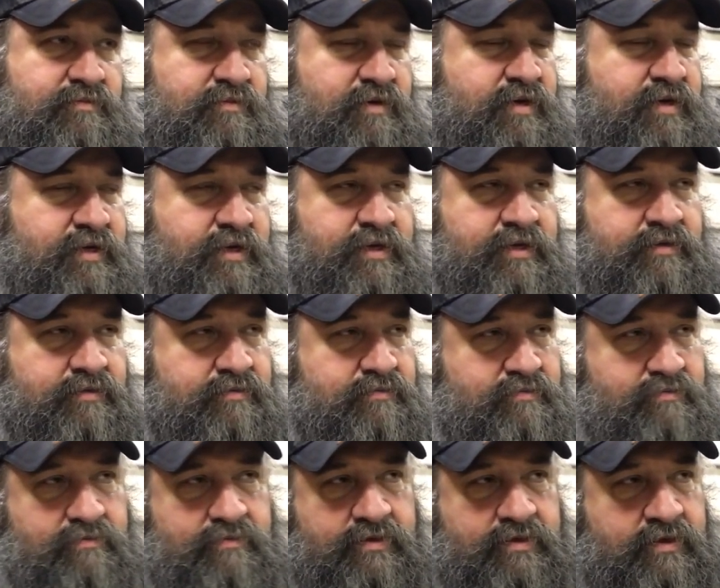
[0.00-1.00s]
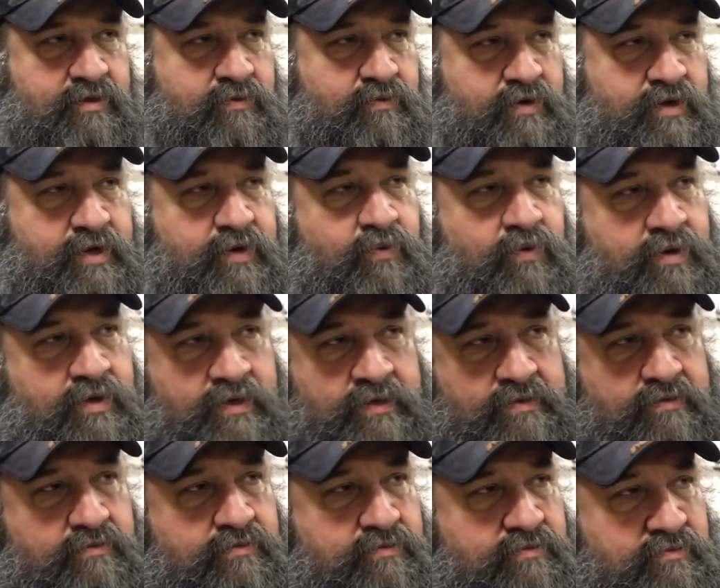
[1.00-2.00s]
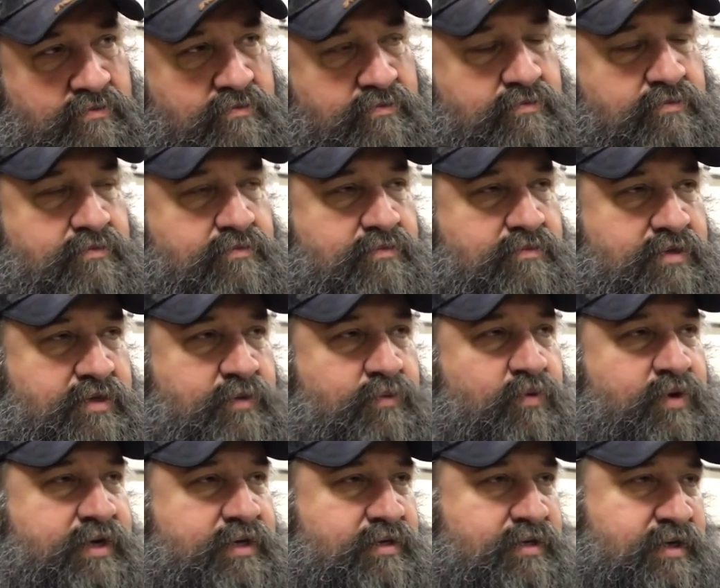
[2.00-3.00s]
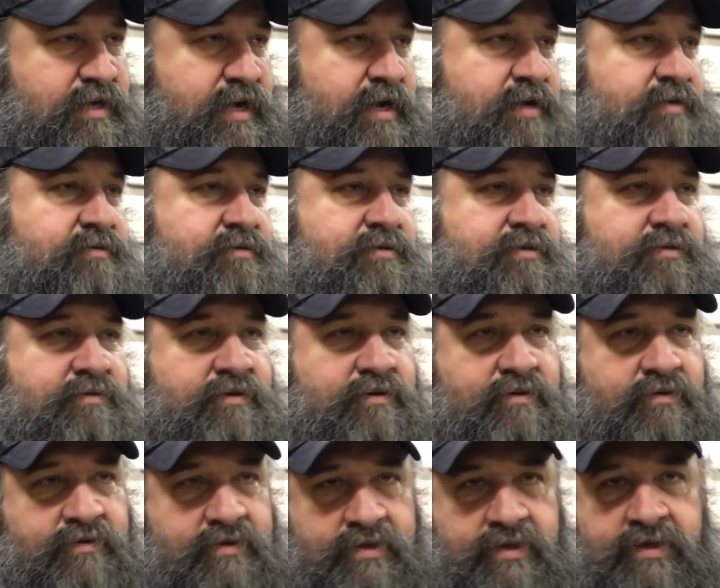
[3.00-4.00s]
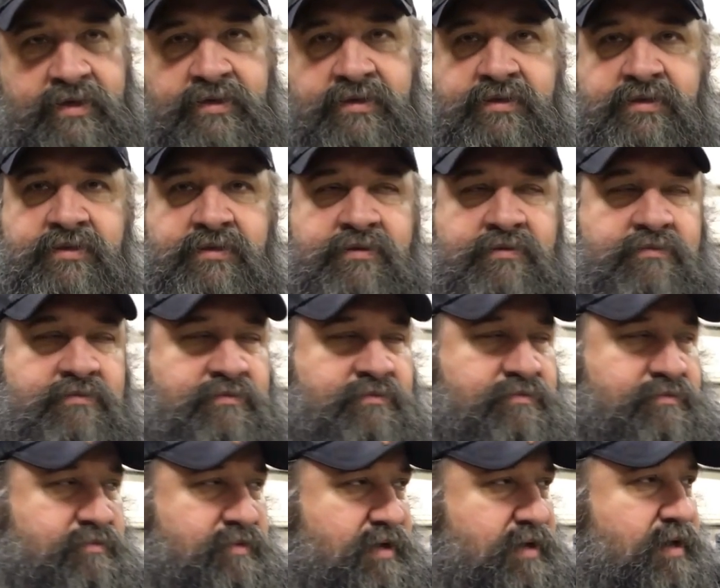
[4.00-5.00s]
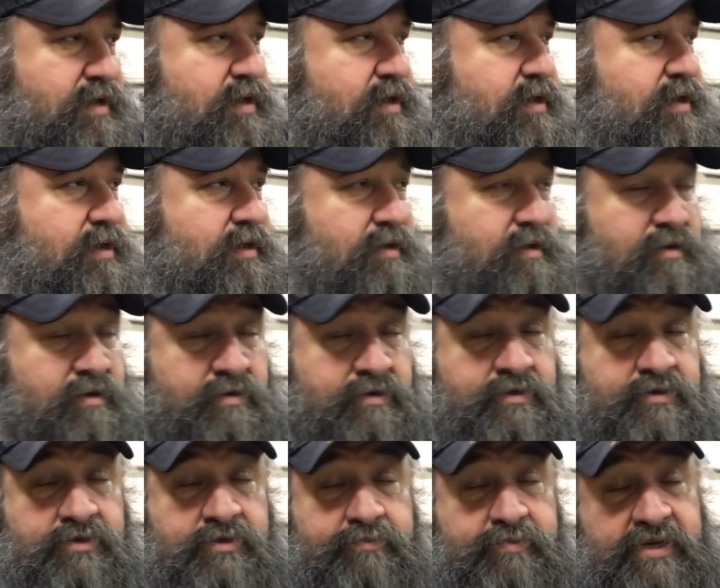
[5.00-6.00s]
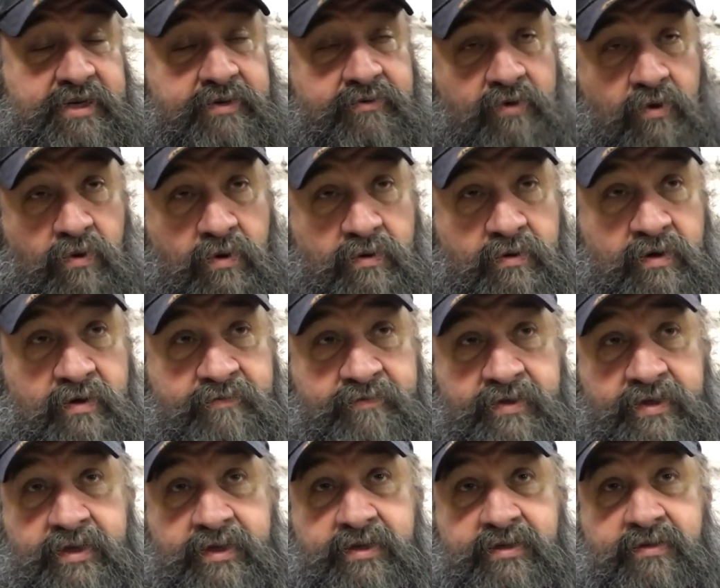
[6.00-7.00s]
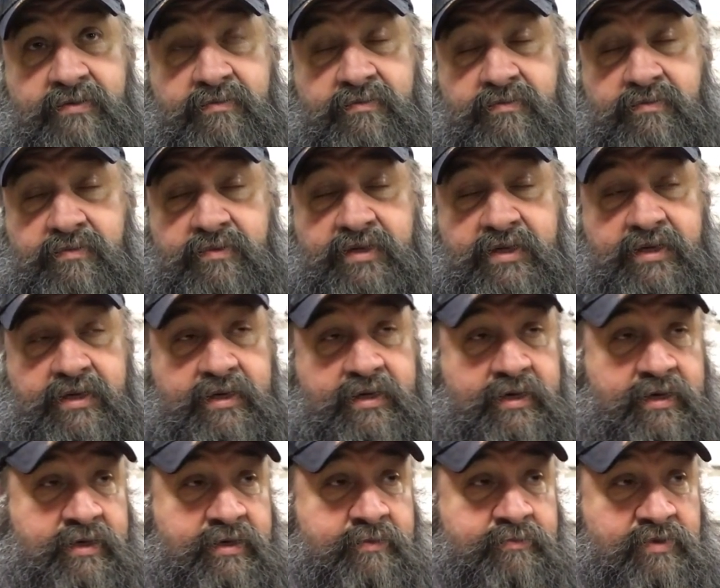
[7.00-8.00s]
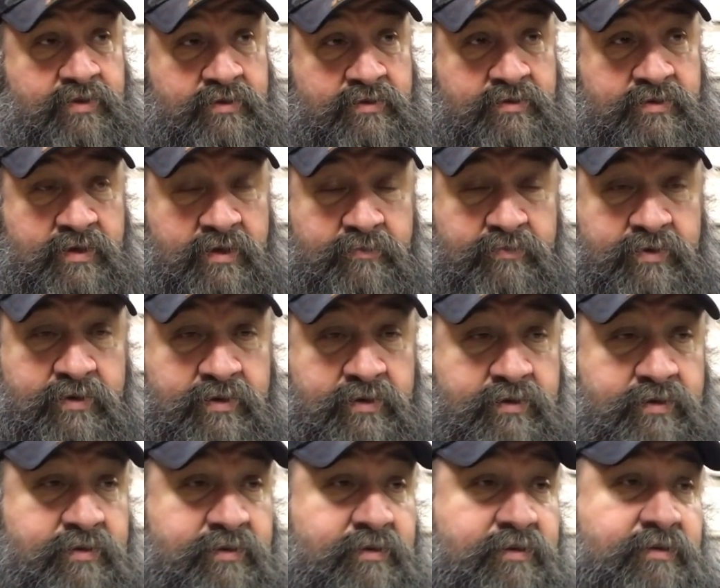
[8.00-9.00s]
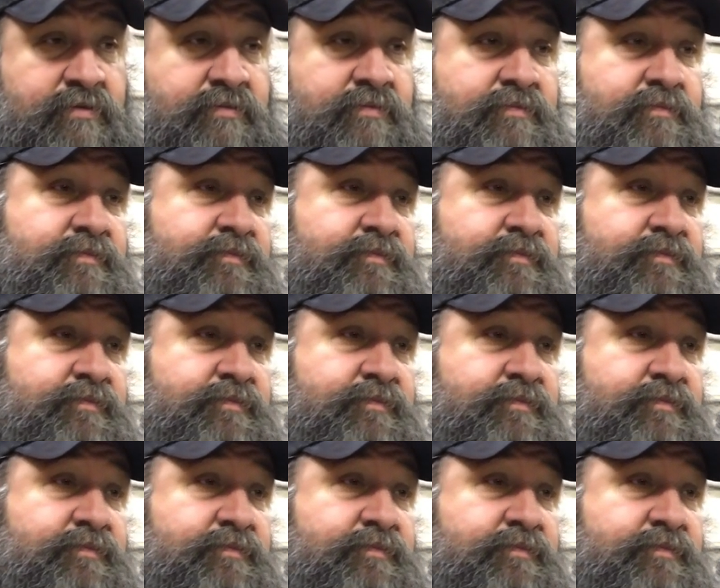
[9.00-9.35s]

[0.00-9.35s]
try to get it, you know, where you want it and then wheel it out and do other things and then you know, use the bead roller if you need a need a hem or something or